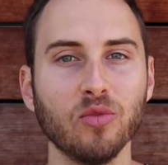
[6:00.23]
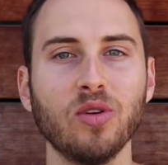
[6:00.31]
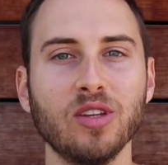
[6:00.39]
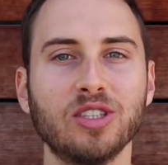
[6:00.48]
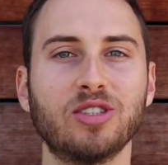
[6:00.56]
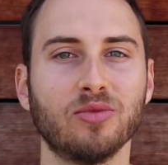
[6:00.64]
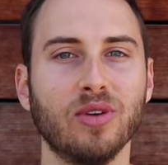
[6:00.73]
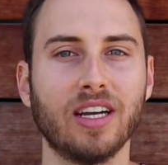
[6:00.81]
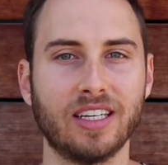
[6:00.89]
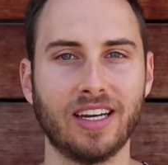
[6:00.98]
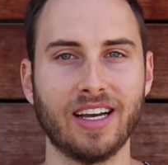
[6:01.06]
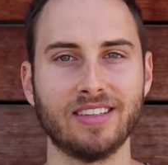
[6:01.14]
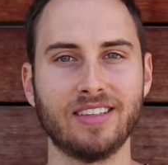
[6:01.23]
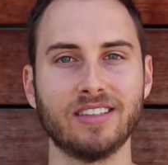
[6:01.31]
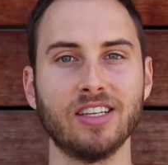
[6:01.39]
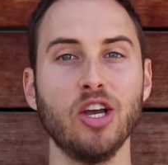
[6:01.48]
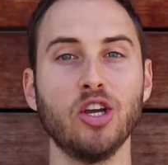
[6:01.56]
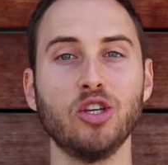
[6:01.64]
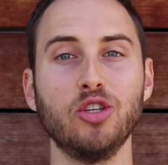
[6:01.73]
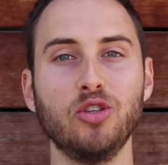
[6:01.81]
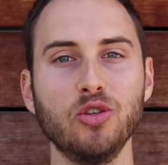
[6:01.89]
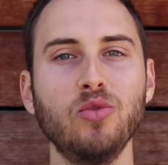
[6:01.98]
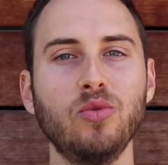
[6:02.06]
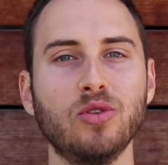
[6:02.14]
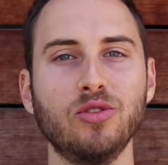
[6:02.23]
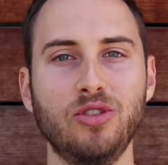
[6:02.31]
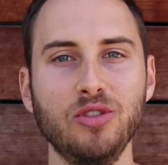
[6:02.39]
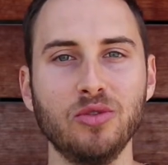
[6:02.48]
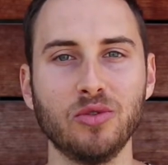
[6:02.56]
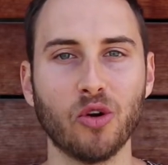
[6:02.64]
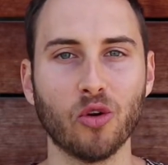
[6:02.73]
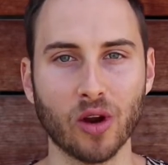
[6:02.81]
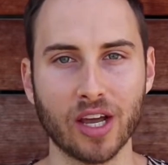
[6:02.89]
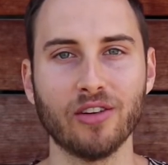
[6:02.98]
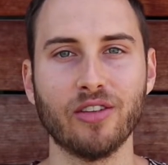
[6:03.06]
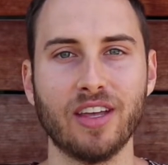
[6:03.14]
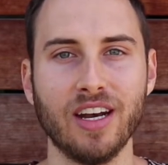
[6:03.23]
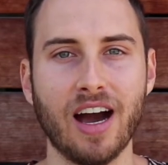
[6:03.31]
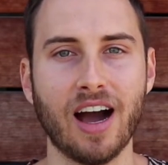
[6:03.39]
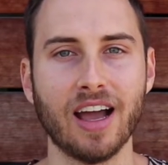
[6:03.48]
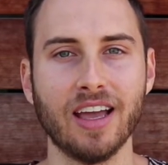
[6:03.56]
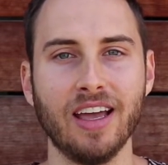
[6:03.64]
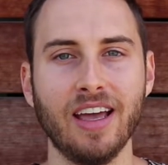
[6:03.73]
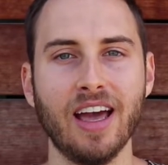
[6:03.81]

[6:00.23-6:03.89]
willing to recognize this, you will do greater than I.